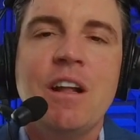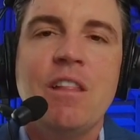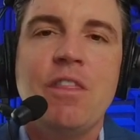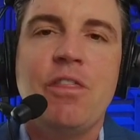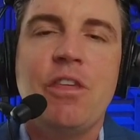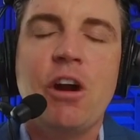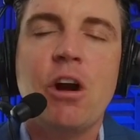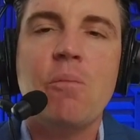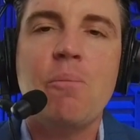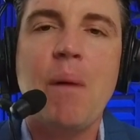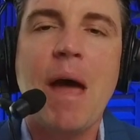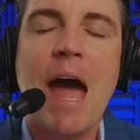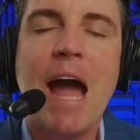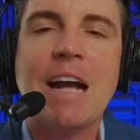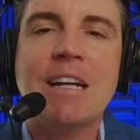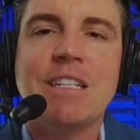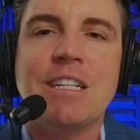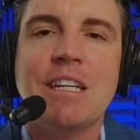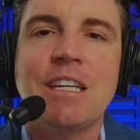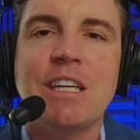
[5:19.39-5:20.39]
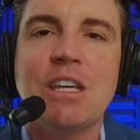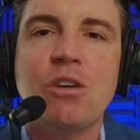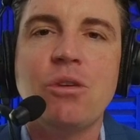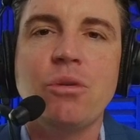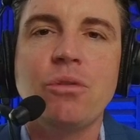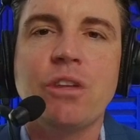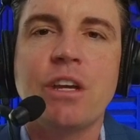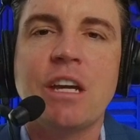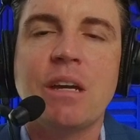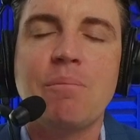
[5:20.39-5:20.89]
they're back to
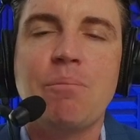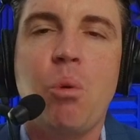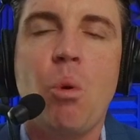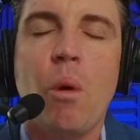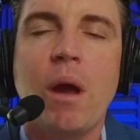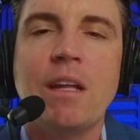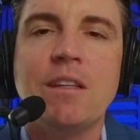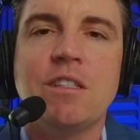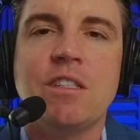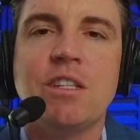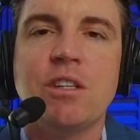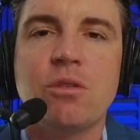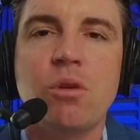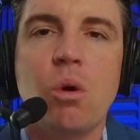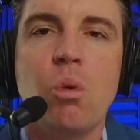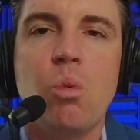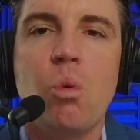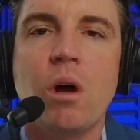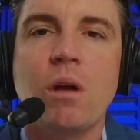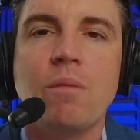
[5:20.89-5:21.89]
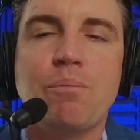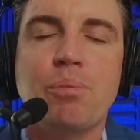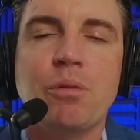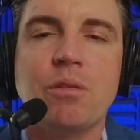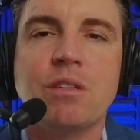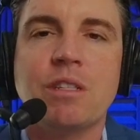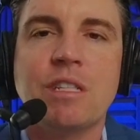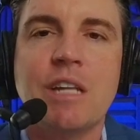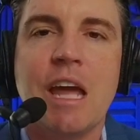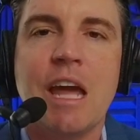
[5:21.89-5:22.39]
yielding
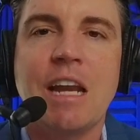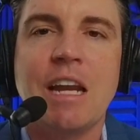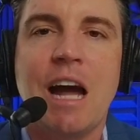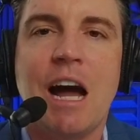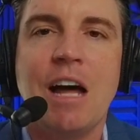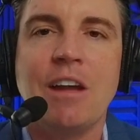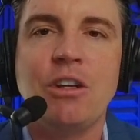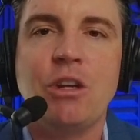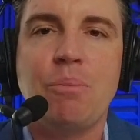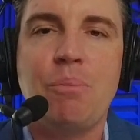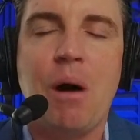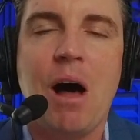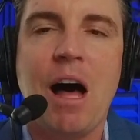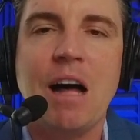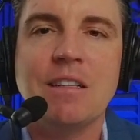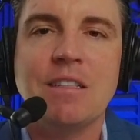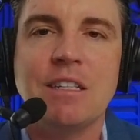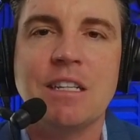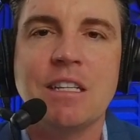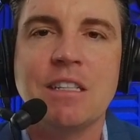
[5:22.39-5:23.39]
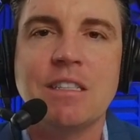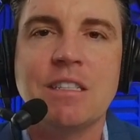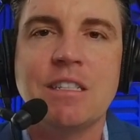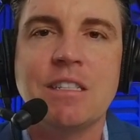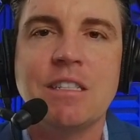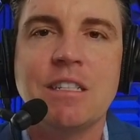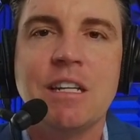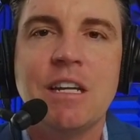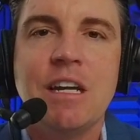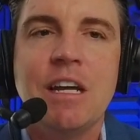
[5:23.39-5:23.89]
0.01% on
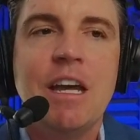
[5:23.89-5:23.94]
deposits,